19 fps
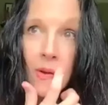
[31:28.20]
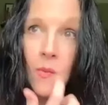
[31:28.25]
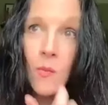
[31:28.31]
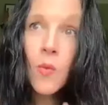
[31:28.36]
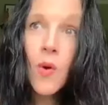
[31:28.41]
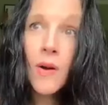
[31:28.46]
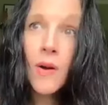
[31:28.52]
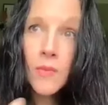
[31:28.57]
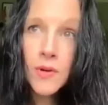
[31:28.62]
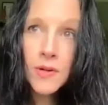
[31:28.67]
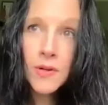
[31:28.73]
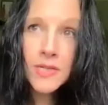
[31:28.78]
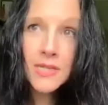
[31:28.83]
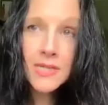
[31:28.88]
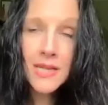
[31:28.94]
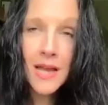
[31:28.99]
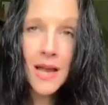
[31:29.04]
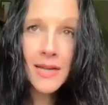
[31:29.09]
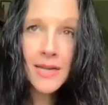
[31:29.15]
what we're
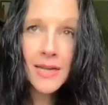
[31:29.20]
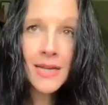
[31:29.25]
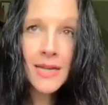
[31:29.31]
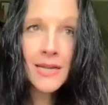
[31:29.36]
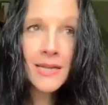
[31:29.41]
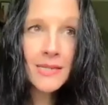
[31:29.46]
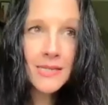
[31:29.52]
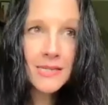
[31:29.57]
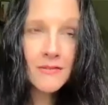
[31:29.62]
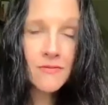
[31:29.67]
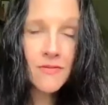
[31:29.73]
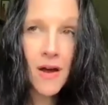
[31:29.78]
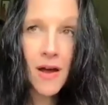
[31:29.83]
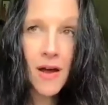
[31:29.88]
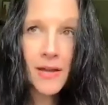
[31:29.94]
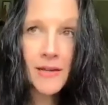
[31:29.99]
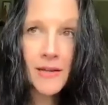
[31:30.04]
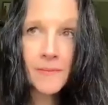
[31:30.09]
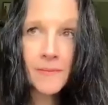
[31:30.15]
designing is
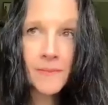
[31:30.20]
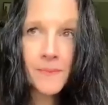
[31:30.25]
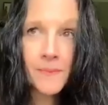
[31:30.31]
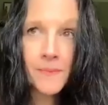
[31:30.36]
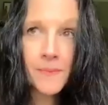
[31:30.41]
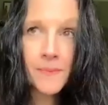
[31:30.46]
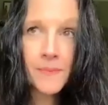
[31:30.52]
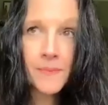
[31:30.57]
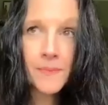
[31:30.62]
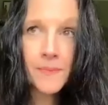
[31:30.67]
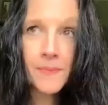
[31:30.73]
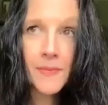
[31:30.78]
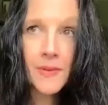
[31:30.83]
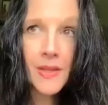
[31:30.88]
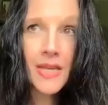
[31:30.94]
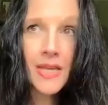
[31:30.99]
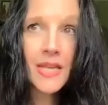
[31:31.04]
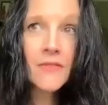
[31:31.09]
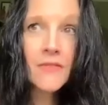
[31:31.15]
divine,
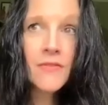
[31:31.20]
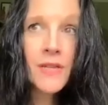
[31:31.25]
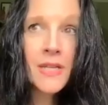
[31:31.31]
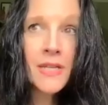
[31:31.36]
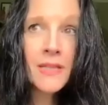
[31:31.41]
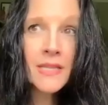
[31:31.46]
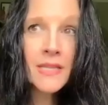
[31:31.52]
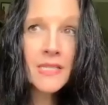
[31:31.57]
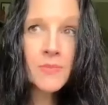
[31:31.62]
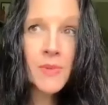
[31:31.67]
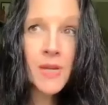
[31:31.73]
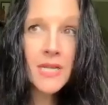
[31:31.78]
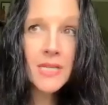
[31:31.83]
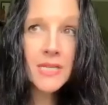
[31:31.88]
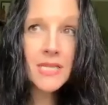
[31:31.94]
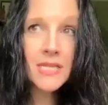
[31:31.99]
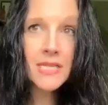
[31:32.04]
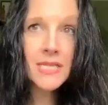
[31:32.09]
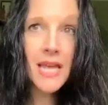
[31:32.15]
even in the
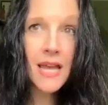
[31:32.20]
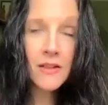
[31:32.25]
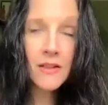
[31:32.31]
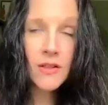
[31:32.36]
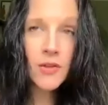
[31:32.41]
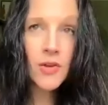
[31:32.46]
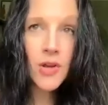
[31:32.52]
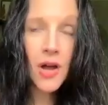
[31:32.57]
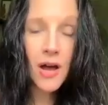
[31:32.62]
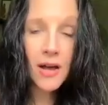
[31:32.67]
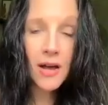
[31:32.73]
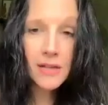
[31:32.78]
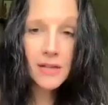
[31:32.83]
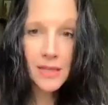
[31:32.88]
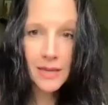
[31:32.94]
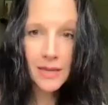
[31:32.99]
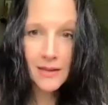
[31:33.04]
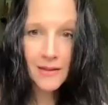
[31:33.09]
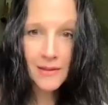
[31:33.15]
spaces that look
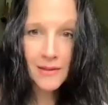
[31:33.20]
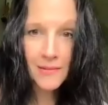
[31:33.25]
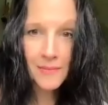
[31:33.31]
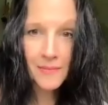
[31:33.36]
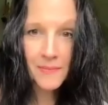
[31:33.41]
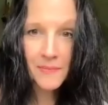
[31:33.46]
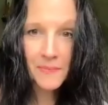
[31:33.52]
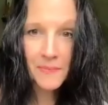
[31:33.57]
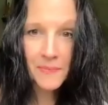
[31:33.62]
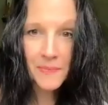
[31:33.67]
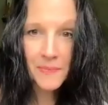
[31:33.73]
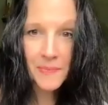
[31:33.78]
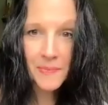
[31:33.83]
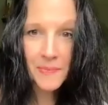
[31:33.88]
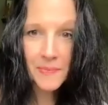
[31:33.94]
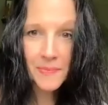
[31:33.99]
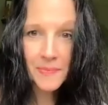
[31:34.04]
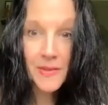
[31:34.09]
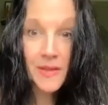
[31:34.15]
ugly.
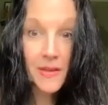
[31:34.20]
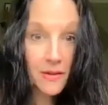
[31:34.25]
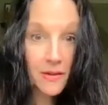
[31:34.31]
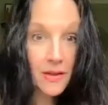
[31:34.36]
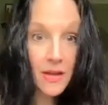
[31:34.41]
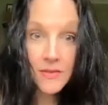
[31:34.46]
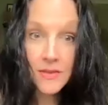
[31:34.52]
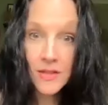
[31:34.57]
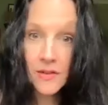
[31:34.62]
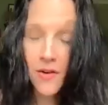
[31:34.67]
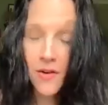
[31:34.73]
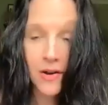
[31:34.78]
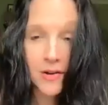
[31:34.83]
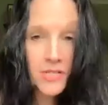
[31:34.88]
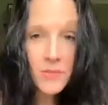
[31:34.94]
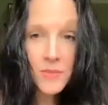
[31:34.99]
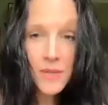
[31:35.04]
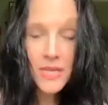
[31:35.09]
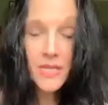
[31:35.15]
And there are
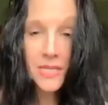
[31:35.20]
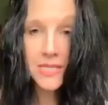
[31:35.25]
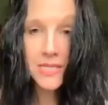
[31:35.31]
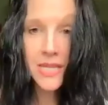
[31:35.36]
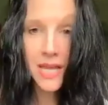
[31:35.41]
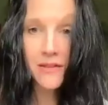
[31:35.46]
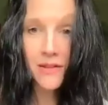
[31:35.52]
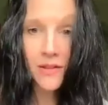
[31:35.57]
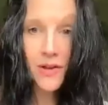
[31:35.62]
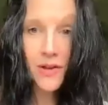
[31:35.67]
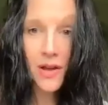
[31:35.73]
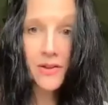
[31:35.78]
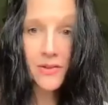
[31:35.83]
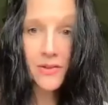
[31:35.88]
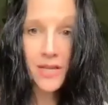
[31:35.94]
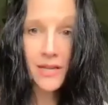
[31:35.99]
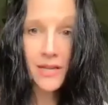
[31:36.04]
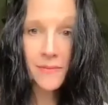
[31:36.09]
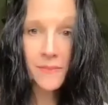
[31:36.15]
spaces that look
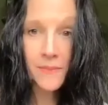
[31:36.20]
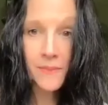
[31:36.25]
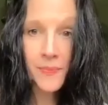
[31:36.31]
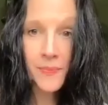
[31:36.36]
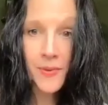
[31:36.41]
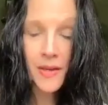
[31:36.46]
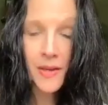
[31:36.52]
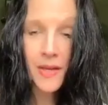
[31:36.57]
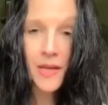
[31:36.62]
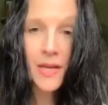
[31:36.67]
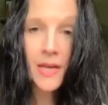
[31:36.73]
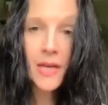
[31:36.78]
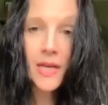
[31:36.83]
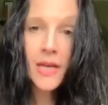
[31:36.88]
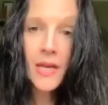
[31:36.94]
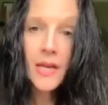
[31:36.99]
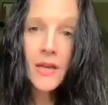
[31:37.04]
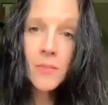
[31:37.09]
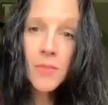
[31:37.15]
ugly.
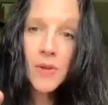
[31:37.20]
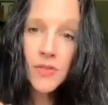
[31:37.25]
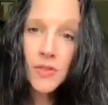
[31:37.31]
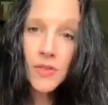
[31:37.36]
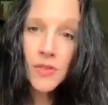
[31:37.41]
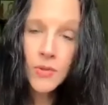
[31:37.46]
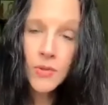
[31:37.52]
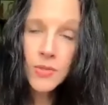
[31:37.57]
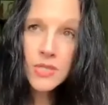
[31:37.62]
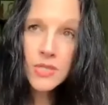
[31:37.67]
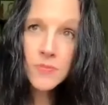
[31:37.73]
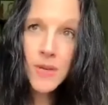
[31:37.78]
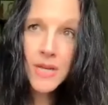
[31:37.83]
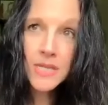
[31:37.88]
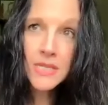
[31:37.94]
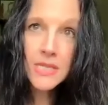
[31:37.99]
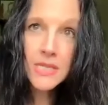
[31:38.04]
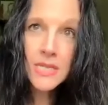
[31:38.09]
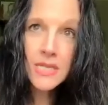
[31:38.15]
But those
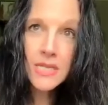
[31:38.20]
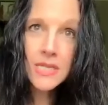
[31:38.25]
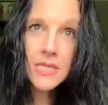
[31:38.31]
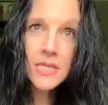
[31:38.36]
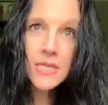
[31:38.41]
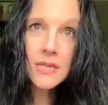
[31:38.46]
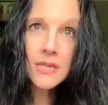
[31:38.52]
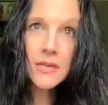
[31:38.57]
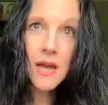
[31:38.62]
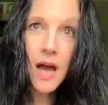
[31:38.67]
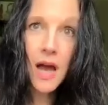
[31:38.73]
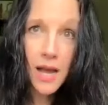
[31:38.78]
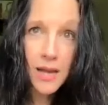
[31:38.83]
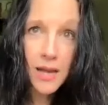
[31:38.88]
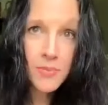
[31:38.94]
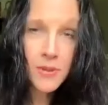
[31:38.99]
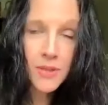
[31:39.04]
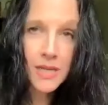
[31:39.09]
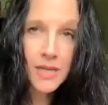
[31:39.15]
spaces, I
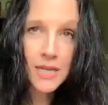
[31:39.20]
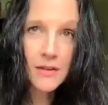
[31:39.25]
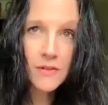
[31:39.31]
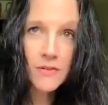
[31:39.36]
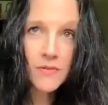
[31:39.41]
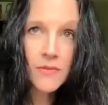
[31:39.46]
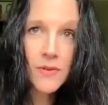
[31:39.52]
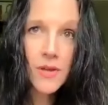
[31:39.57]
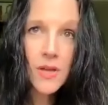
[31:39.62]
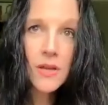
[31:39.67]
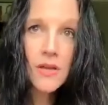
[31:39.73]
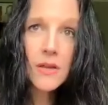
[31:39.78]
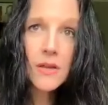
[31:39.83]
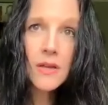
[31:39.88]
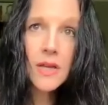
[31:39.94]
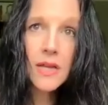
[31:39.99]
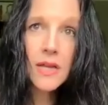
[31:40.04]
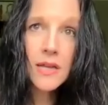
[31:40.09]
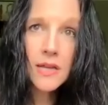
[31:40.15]
believe,
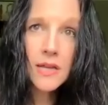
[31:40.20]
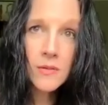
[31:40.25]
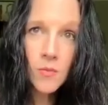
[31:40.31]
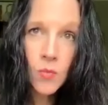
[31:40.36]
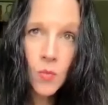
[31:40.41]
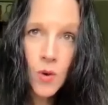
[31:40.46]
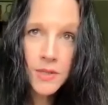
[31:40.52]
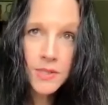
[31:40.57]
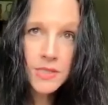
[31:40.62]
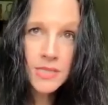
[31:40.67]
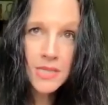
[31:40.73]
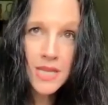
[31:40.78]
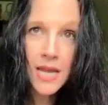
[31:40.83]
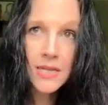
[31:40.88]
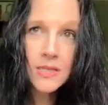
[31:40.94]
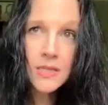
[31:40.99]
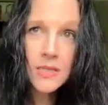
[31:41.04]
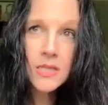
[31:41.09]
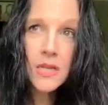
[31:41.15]
in one
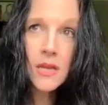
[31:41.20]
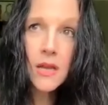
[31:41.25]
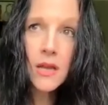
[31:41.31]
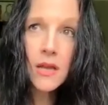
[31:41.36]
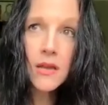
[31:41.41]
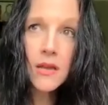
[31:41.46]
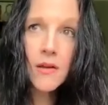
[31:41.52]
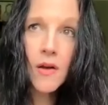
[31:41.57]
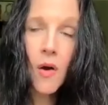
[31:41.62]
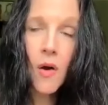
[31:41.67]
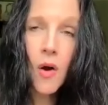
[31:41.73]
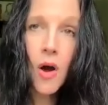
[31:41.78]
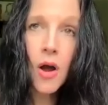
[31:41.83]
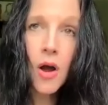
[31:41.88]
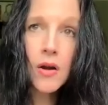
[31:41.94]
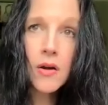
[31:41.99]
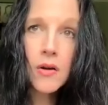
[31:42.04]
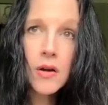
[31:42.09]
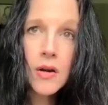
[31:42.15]
sense,
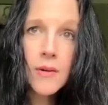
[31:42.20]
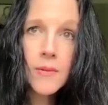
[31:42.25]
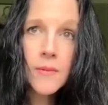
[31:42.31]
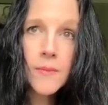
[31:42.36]
are,